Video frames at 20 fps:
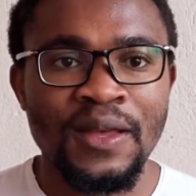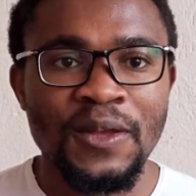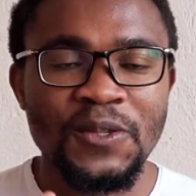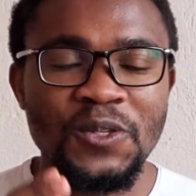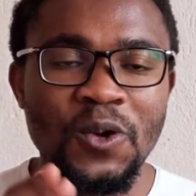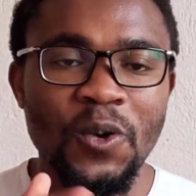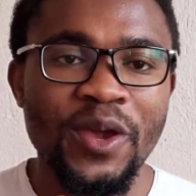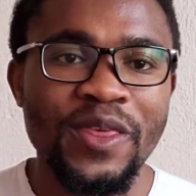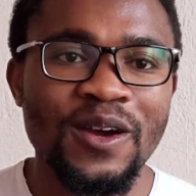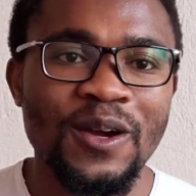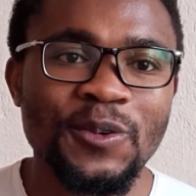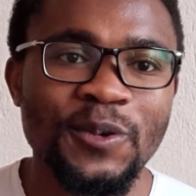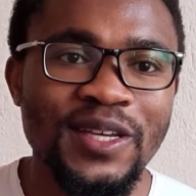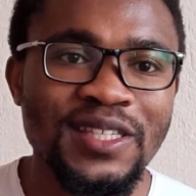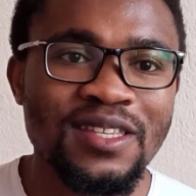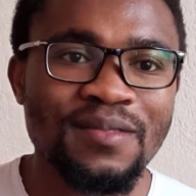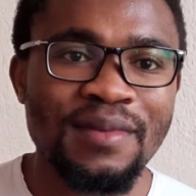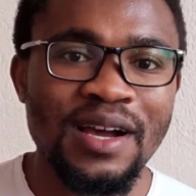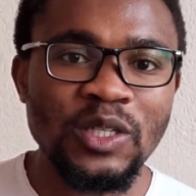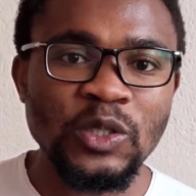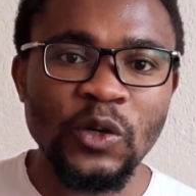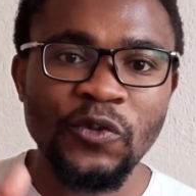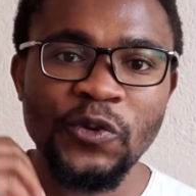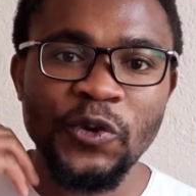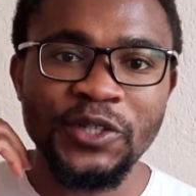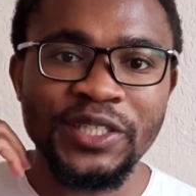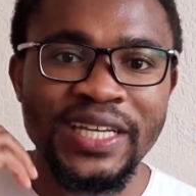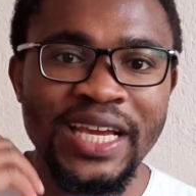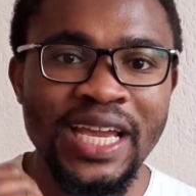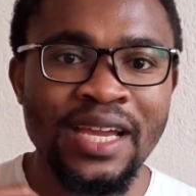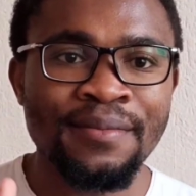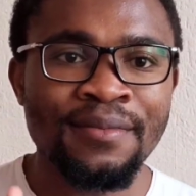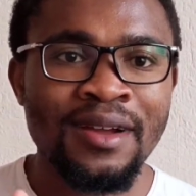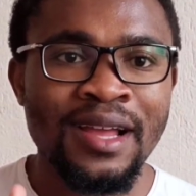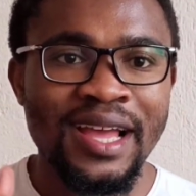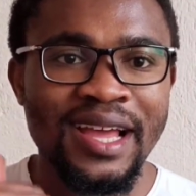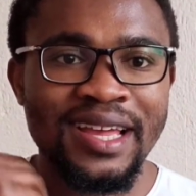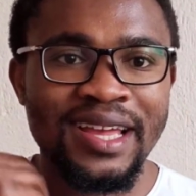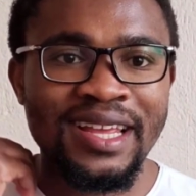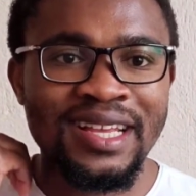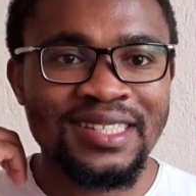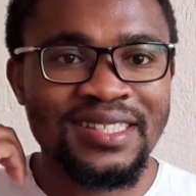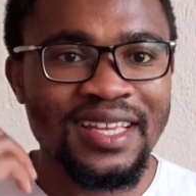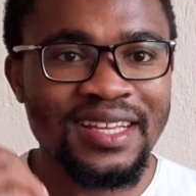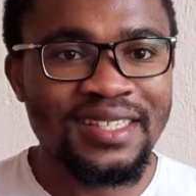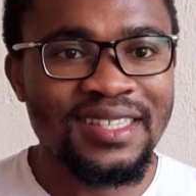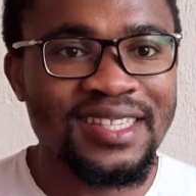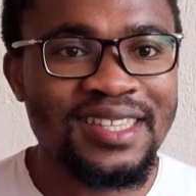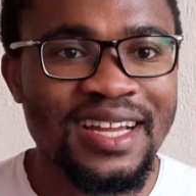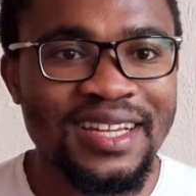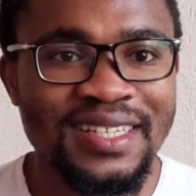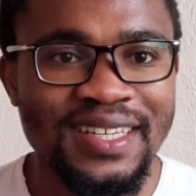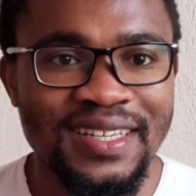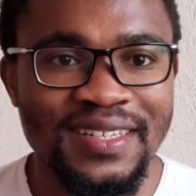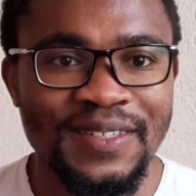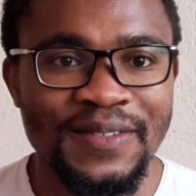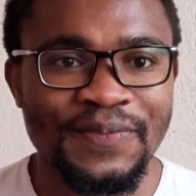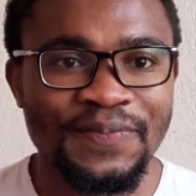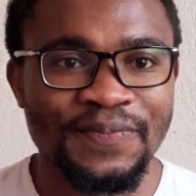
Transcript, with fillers: So without wasting much of your time, let's get started.